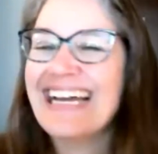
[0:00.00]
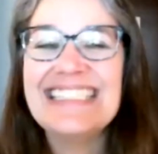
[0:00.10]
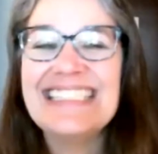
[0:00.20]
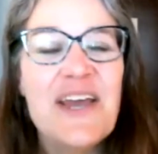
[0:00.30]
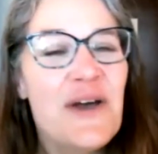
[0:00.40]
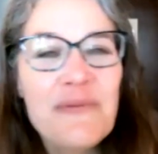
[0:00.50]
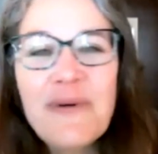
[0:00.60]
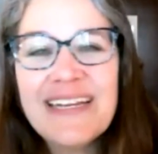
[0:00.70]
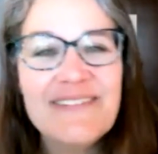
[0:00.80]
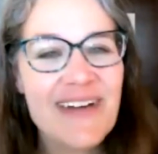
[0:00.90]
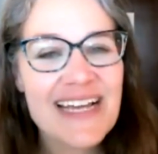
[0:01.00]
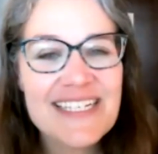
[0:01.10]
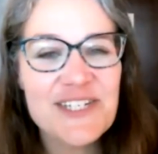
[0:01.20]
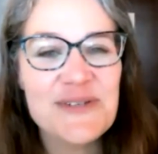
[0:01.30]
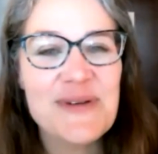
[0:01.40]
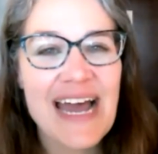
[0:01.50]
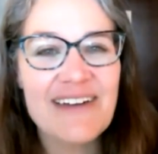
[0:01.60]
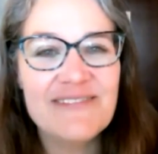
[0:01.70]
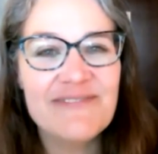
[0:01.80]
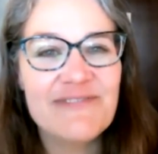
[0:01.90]
And what advice do you
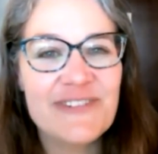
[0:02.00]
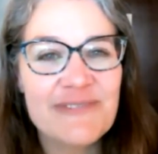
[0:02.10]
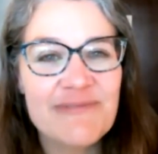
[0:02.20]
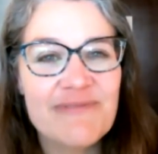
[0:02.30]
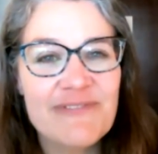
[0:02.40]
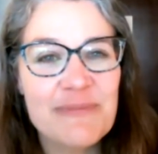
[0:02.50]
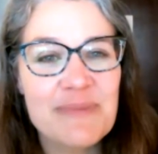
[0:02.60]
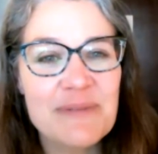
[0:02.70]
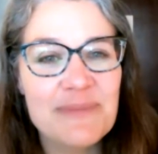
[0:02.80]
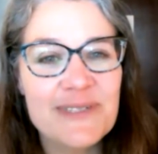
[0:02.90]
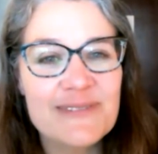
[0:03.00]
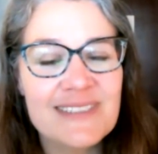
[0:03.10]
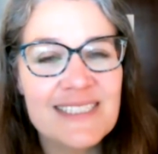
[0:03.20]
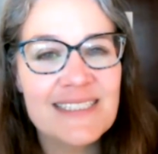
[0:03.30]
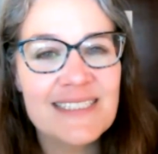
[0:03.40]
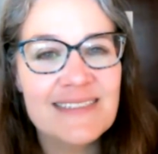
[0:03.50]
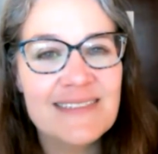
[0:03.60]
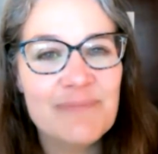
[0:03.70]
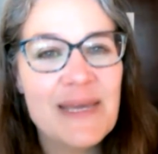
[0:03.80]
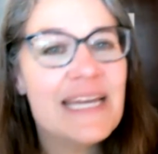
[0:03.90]
have for for people to
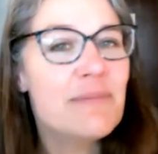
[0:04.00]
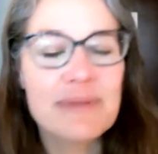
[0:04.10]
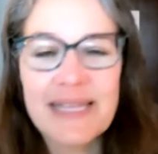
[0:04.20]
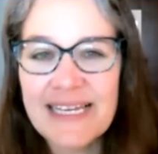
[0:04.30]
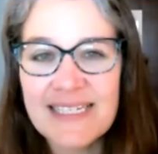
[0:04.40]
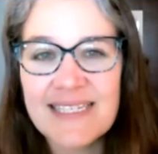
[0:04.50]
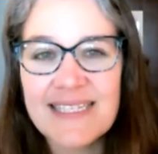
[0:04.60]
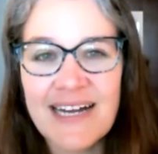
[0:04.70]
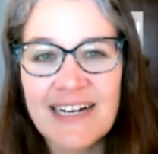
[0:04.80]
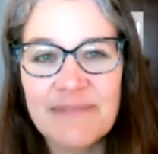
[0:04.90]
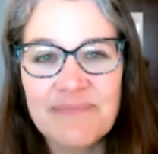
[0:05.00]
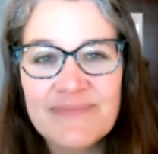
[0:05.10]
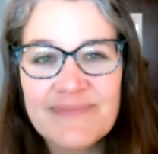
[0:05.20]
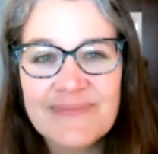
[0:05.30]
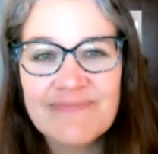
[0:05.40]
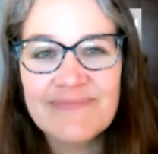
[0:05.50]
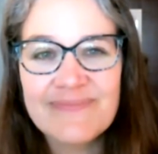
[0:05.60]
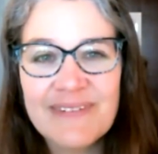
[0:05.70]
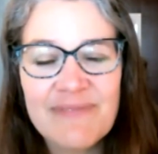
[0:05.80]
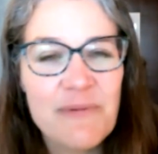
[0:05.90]
pick a place? Um,
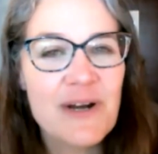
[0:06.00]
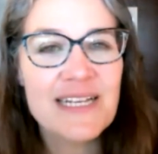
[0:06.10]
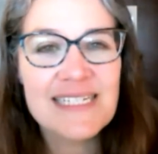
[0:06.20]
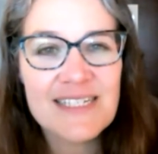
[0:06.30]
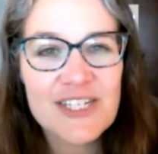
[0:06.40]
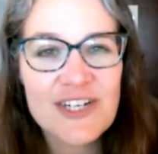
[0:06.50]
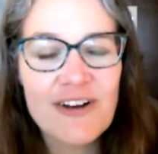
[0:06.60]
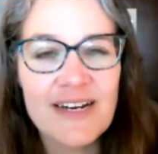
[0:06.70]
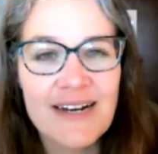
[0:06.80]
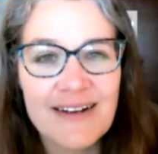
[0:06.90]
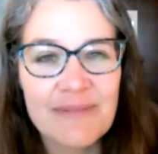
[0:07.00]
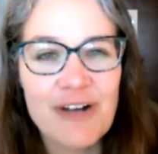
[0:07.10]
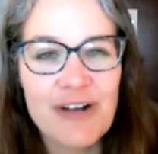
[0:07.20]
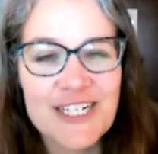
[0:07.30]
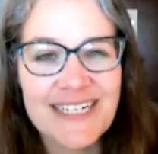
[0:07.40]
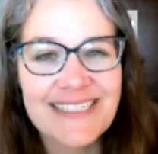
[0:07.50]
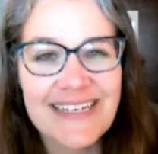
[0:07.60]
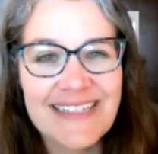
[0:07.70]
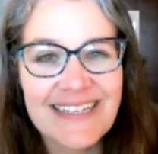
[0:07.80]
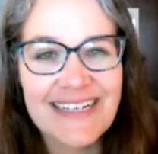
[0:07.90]
they wanted to get started on a project
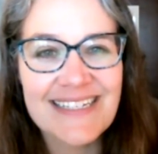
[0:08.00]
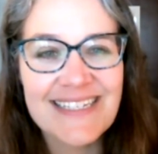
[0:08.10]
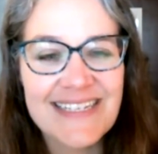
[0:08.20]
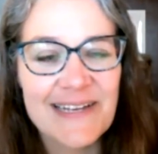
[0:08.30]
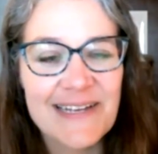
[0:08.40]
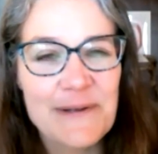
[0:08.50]
like this.